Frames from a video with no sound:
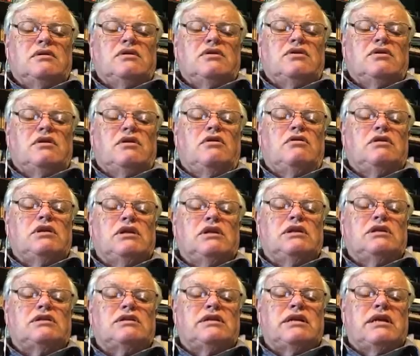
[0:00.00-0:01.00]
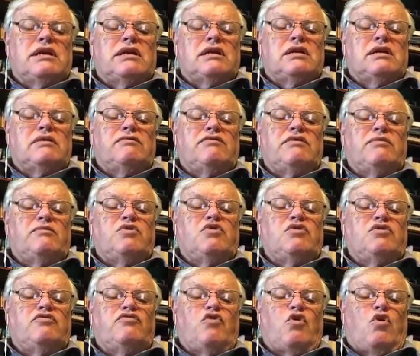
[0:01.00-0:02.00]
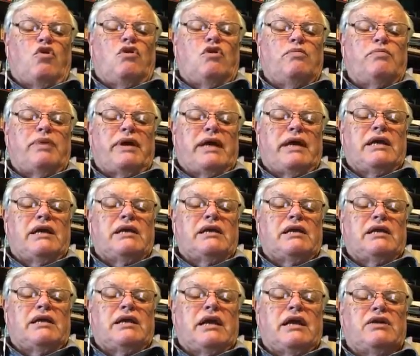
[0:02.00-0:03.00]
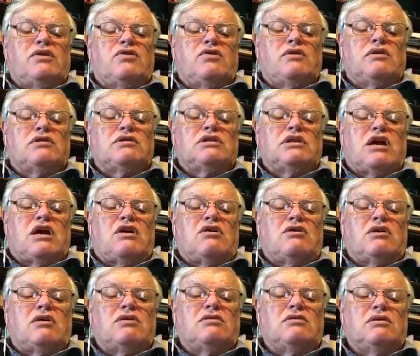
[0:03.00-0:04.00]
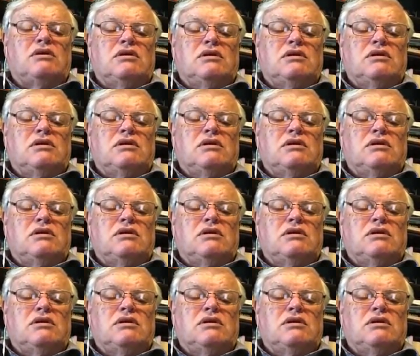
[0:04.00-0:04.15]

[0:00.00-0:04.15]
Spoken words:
Your holiness, then, can remove all pain, can end all sorrow,